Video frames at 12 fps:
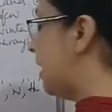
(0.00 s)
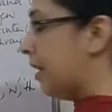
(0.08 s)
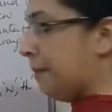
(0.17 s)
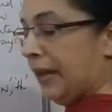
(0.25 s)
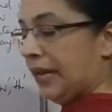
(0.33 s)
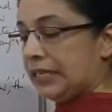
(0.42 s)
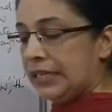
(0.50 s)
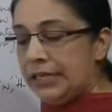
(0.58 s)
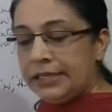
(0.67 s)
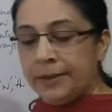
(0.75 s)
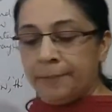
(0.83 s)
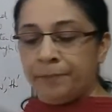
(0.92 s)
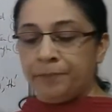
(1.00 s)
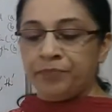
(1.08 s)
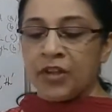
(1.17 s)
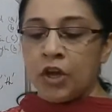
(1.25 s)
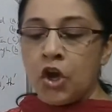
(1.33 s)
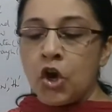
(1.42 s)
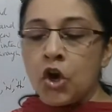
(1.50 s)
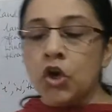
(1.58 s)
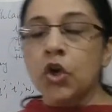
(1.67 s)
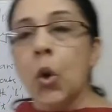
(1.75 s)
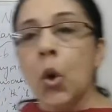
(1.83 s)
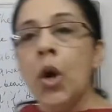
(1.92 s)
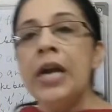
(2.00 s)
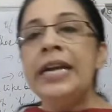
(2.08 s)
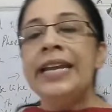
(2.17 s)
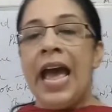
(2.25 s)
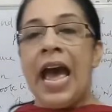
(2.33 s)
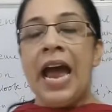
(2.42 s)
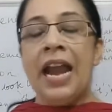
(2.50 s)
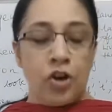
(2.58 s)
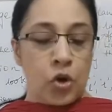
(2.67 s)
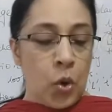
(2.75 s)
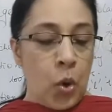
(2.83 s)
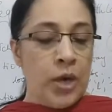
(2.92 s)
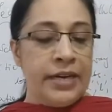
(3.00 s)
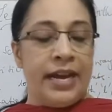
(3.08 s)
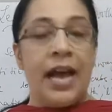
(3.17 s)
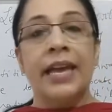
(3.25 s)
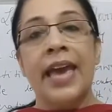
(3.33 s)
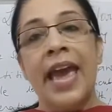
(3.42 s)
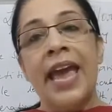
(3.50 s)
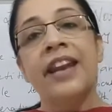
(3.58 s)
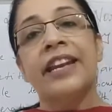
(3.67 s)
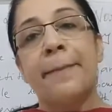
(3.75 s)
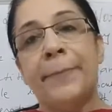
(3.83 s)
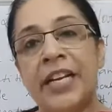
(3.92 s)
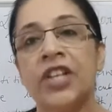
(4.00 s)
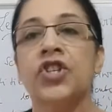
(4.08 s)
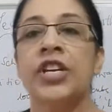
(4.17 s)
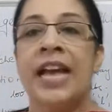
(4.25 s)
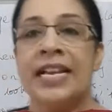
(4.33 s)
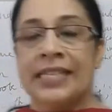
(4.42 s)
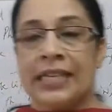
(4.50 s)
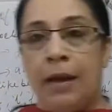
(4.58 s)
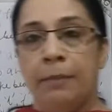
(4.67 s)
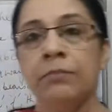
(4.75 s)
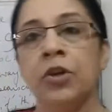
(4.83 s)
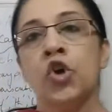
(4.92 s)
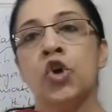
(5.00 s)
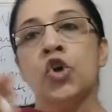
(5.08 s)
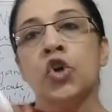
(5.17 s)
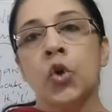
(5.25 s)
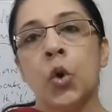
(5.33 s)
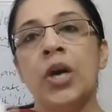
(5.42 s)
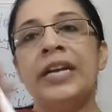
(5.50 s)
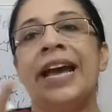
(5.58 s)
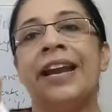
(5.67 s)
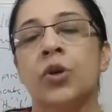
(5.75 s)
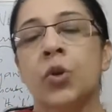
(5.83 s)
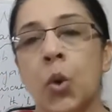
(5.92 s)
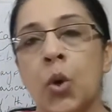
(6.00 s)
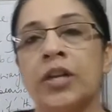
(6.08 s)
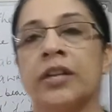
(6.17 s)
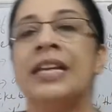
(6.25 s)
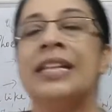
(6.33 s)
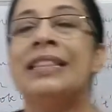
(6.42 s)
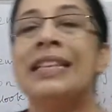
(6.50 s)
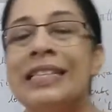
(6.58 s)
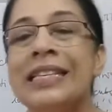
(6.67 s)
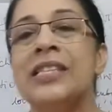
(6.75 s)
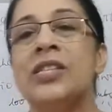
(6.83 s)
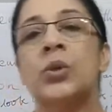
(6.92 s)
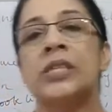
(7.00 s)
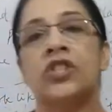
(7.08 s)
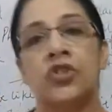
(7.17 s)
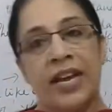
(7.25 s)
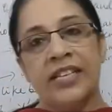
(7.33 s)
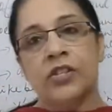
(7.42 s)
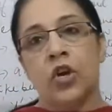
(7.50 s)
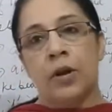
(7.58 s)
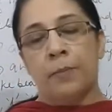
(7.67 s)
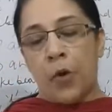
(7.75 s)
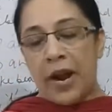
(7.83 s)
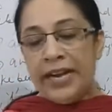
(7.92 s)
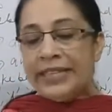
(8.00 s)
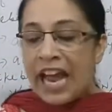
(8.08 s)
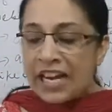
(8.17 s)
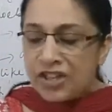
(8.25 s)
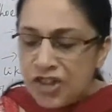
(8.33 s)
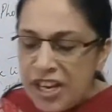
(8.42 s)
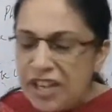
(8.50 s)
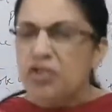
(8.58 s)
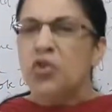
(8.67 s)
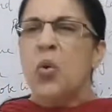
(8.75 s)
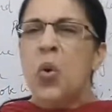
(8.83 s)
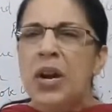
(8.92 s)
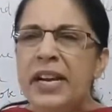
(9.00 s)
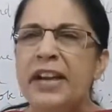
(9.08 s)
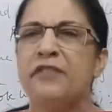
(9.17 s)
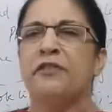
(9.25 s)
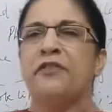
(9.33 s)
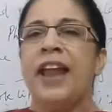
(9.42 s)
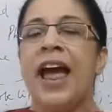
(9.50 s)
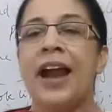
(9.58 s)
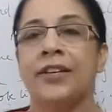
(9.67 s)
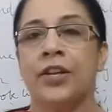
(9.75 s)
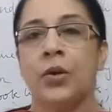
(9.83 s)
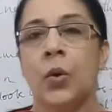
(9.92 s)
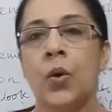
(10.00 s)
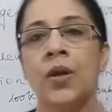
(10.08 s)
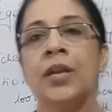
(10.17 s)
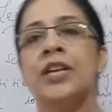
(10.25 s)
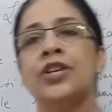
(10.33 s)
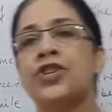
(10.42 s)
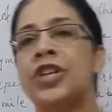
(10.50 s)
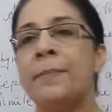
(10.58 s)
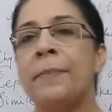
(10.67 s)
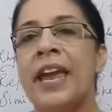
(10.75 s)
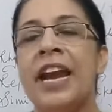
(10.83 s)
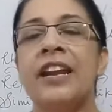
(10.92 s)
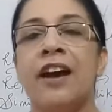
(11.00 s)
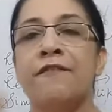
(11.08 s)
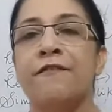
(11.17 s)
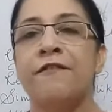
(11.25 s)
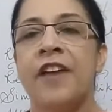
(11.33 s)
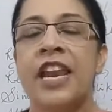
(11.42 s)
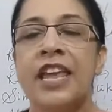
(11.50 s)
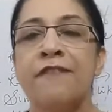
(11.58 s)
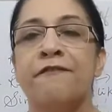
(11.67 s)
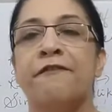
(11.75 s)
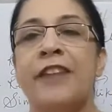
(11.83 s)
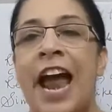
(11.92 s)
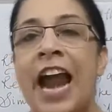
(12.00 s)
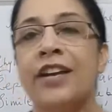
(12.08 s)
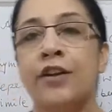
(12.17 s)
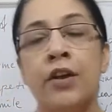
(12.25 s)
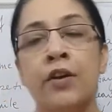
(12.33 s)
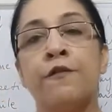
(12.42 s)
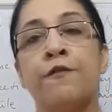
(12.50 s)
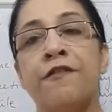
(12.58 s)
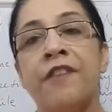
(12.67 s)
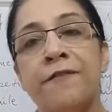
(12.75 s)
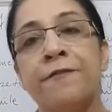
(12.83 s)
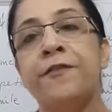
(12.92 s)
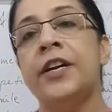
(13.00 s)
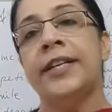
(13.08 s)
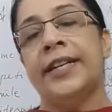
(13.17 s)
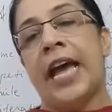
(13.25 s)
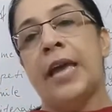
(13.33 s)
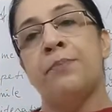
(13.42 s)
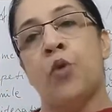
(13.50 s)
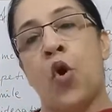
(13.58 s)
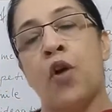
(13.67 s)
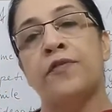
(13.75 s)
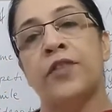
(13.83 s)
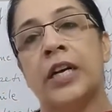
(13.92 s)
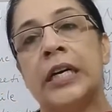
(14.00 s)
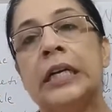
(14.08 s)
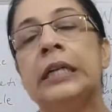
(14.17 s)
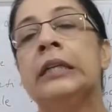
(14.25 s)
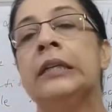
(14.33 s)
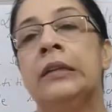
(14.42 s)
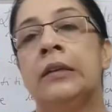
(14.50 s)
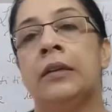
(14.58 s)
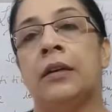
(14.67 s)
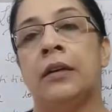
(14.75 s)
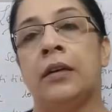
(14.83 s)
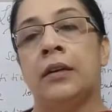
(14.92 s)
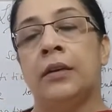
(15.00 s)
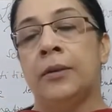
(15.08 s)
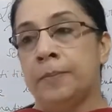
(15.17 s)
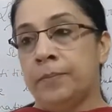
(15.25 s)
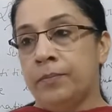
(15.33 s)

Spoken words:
repeated. Rolled and rolled. Again repetition has come. Rolled and rolled. This is to stress on a point that she rolled it flat, you know. She made a very flat wafer type of a